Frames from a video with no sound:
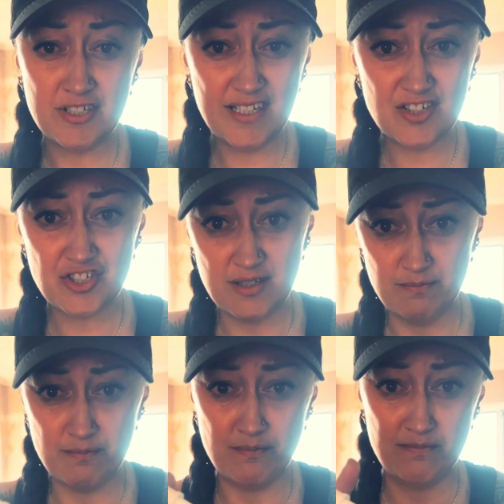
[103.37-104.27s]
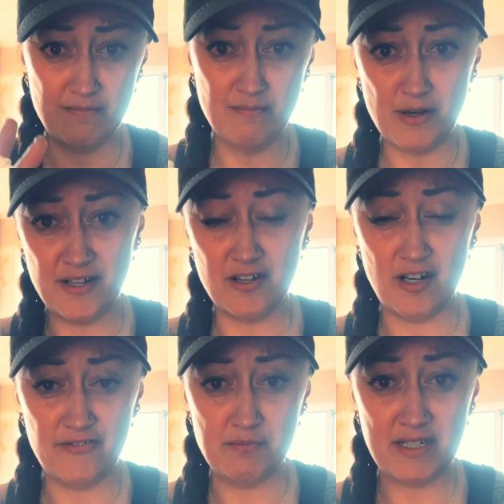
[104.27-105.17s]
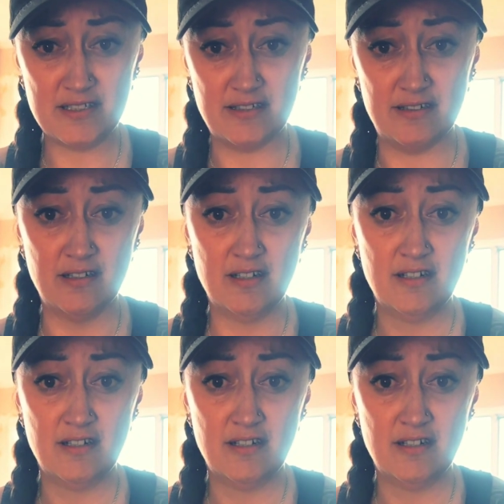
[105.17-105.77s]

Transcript: You can actually buy the ivermectin,